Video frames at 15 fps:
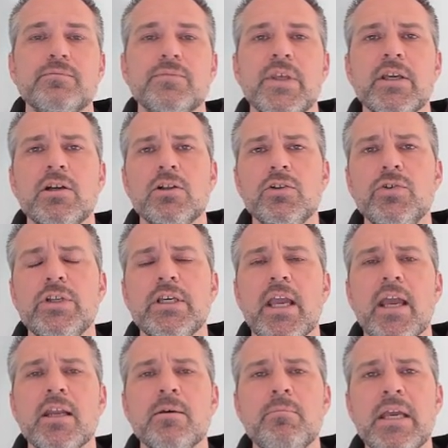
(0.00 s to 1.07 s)
including
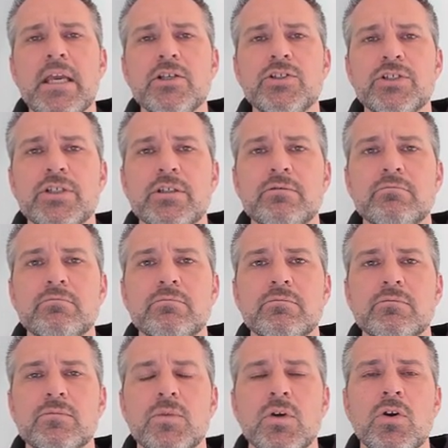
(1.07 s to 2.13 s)
animation,
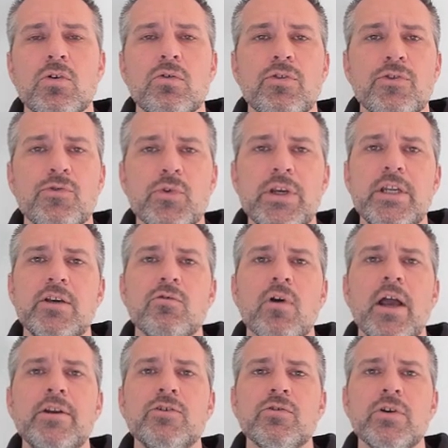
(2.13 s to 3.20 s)
3D
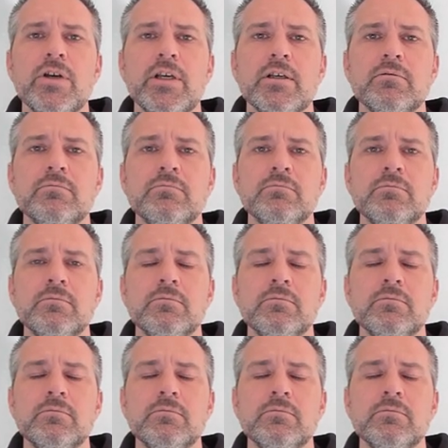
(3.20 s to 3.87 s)
rendering,